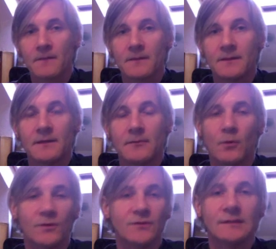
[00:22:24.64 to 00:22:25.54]
that they
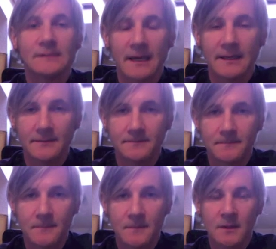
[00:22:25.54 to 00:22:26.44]
wanted to die.
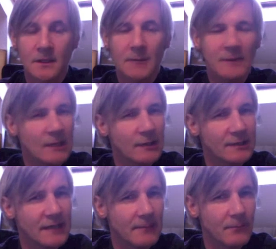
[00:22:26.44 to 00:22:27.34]
And we need to look at
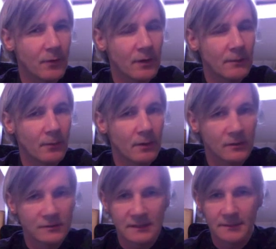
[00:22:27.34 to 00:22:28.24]
that more
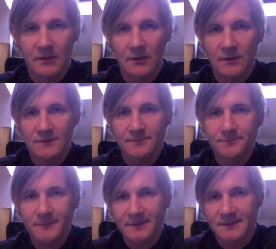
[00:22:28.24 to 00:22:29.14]
closely, because
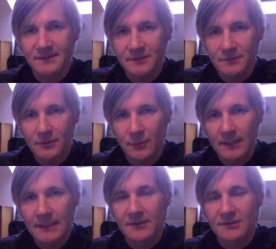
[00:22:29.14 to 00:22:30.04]
there's this growing
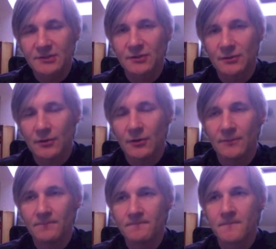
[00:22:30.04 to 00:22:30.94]
literature
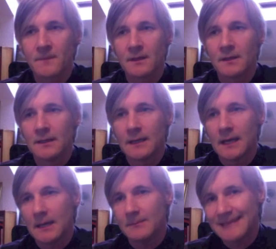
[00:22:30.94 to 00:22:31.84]
on
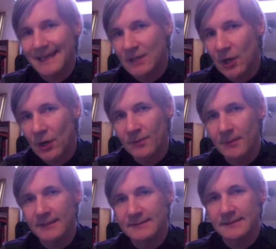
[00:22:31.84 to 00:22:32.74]

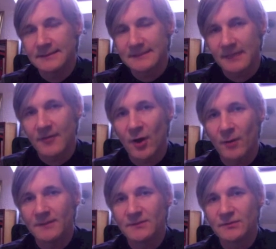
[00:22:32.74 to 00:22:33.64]
dichotomizing
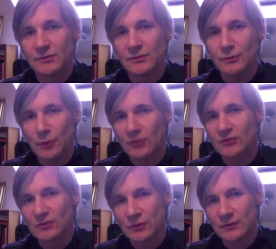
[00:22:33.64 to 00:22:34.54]
self-harm into
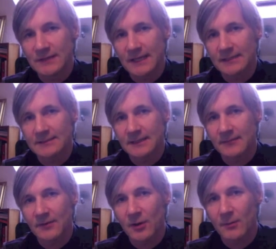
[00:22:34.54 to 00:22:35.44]
non-suicidal
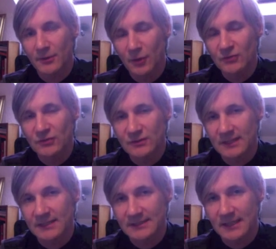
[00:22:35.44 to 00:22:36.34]
self-harm or
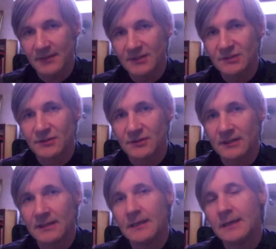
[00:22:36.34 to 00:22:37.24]
non-suicidal self-injury,
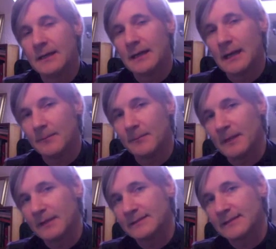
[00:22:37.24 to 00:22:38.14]

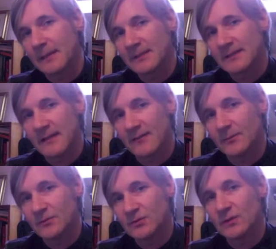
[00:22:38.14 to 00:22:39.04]
and distinguishing that from
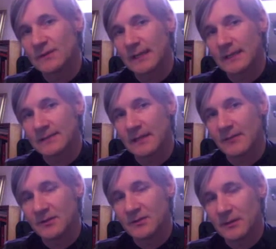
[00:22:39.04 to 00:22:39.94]
suicidal
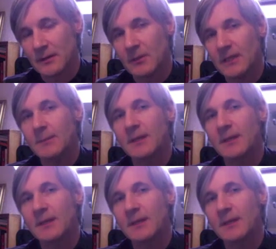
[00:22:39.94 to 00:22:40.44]
self-injury. And we need to be